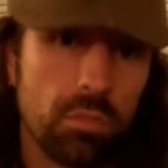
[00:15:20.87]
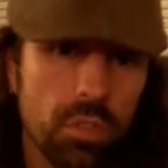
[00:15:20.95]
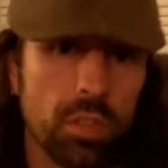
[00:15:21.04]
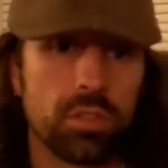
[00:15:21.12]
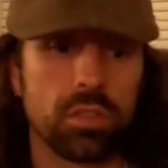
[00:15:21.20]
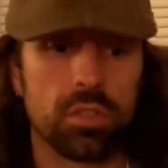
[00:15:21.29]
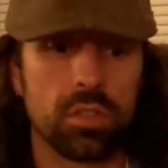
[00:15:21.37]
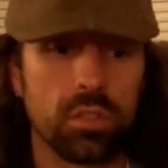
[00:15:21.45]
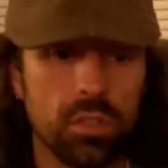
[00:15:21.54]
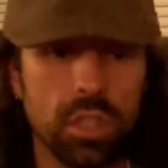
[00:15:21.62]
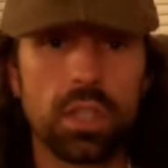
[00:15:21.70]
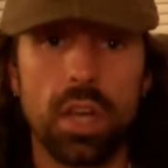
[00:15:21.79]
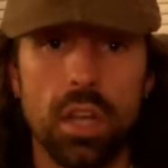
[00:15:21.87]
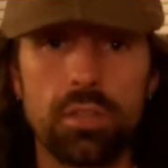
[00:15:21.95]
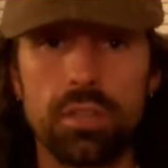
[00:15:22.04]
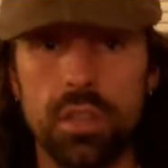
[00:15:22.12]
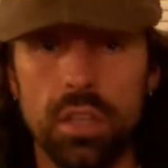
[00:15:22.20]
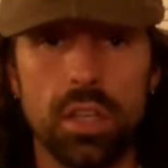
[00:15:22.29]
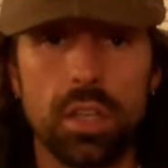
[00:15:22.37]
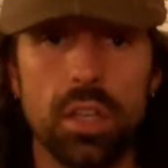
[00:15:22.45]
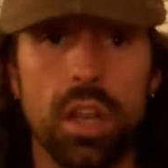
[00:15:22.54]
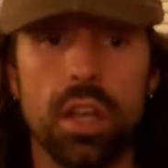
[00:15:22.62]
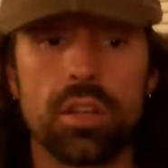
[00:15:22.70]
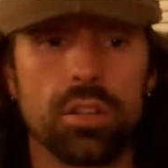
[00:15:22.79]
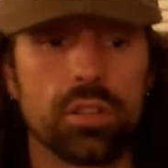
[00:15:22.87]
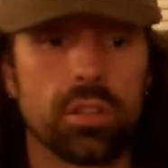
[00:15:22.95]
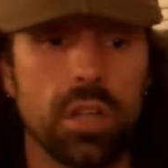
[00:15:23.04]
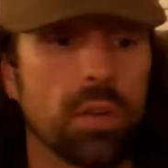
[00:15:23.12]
This is a unique kind of a thing that I do,